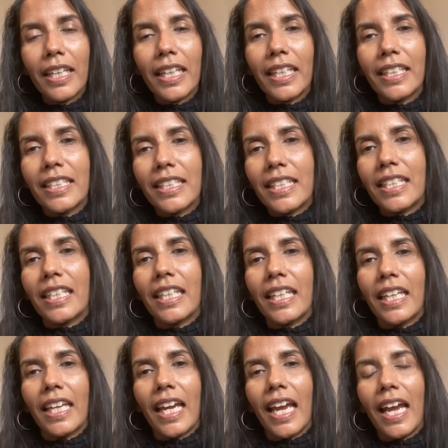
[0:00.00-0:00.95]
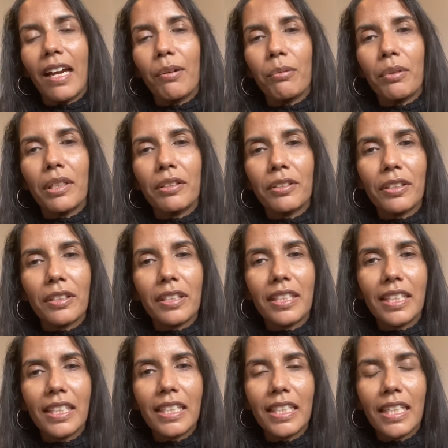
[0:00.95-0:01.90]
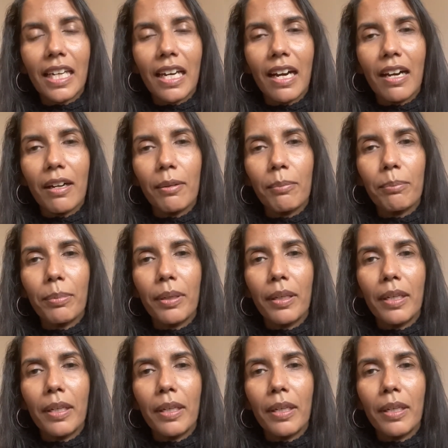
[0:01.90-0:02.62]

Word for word: in seeing how well you're sitting up